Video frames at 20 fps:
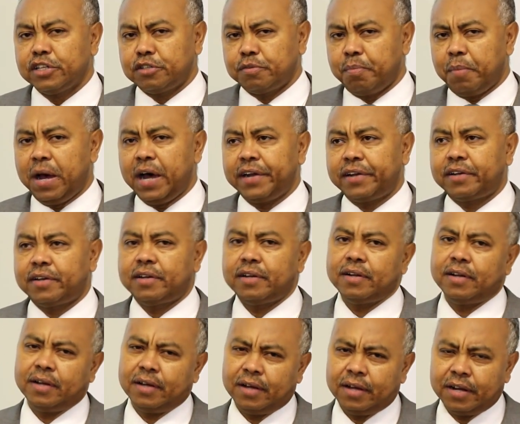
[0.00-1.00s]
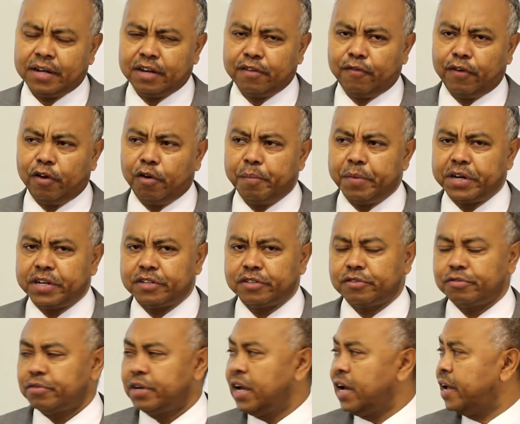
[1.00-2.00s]
Smart Development in
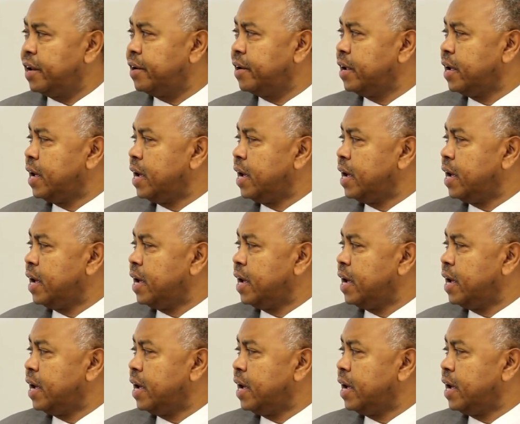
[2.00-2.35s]
Sudan.